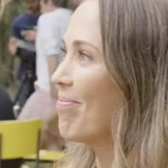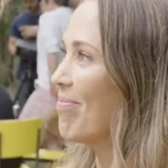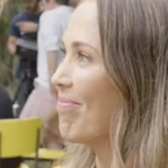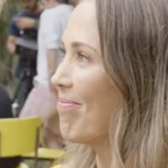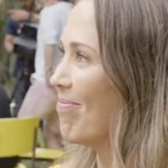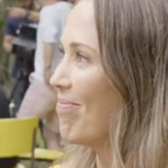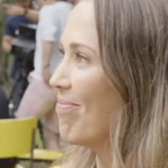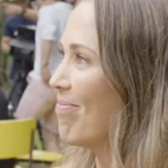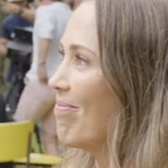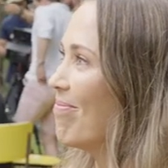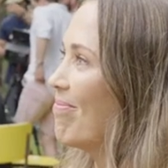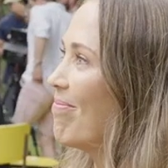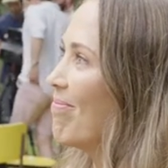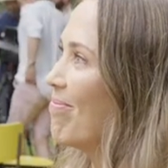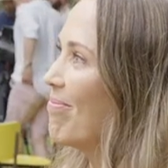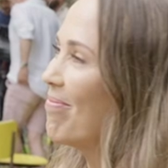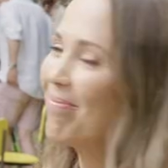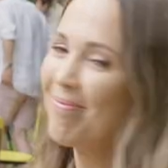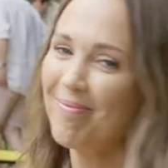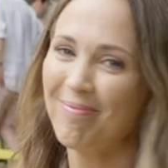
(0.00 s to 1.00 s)

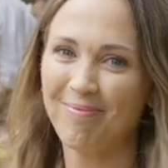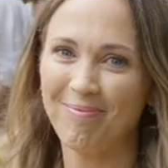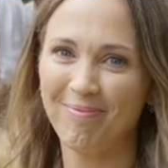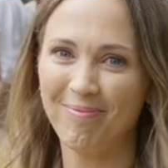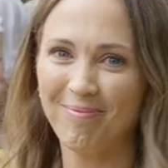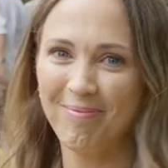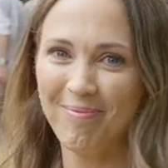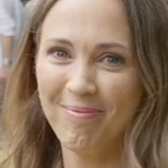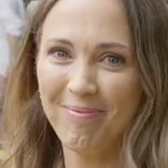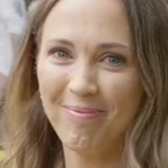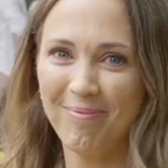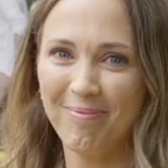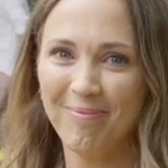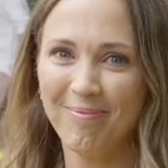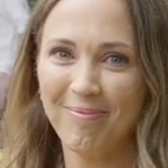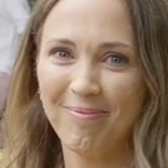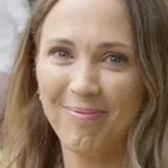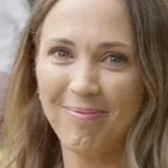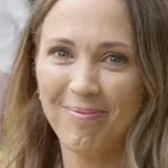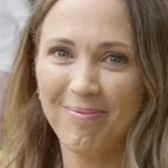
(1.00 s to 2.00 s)

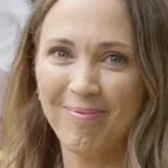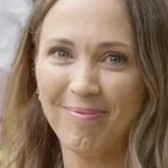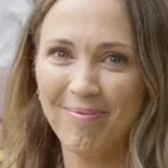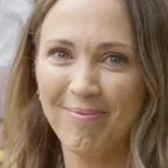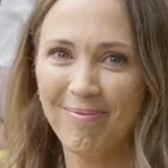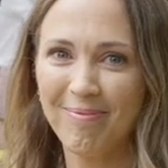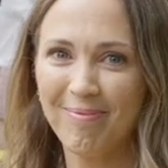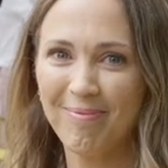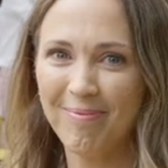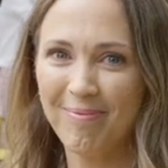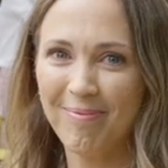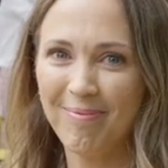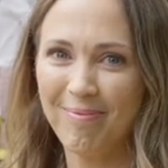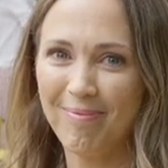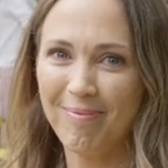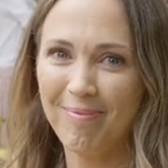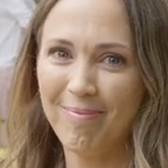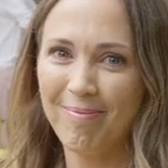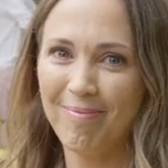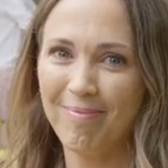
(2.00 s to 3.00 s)

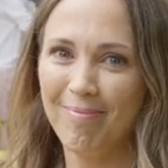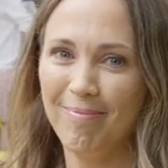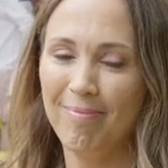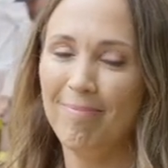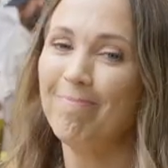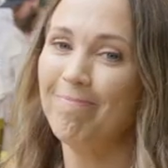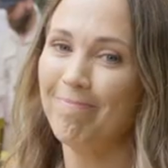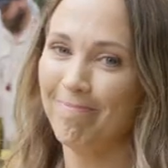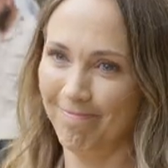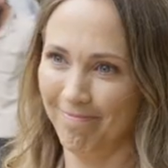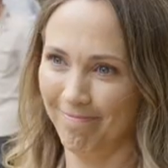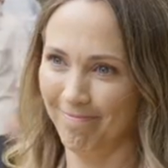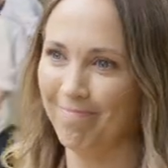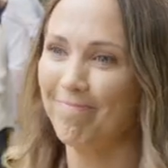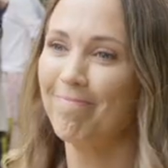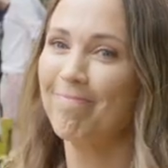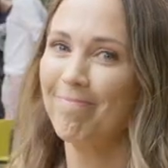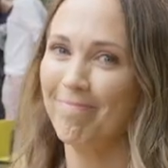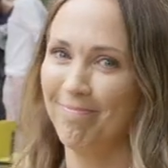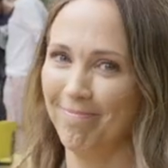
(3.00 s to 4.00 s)

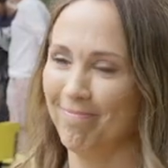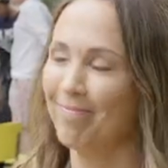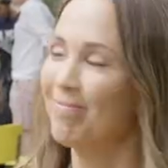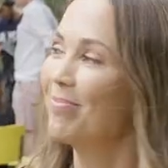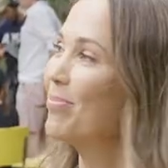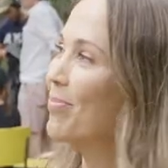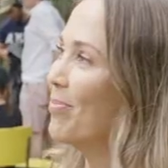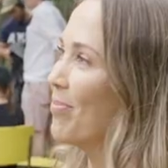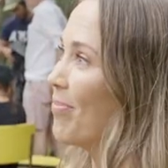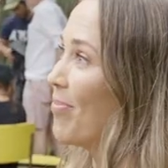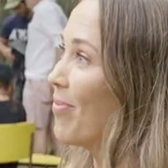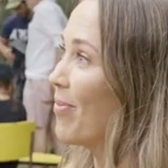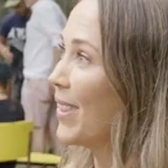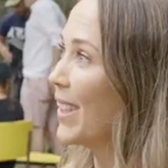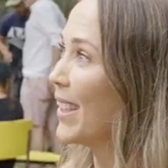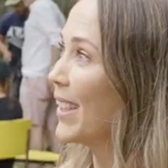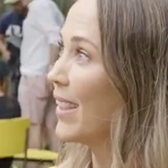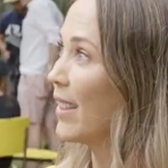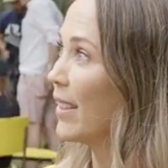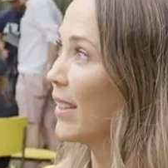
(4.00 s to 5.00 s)

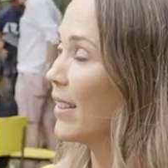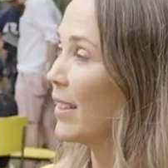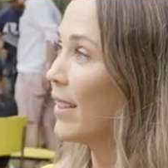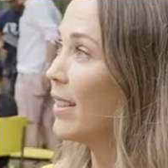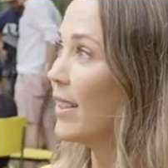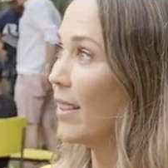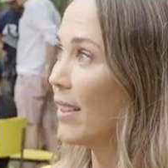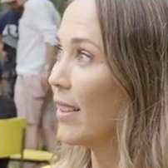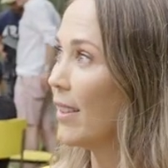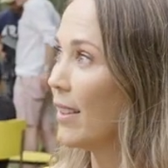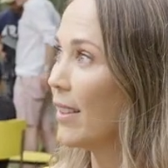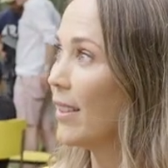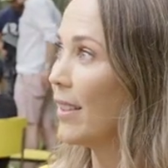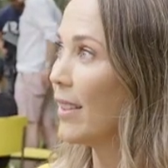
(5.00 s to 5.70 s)
This person isn't speaking.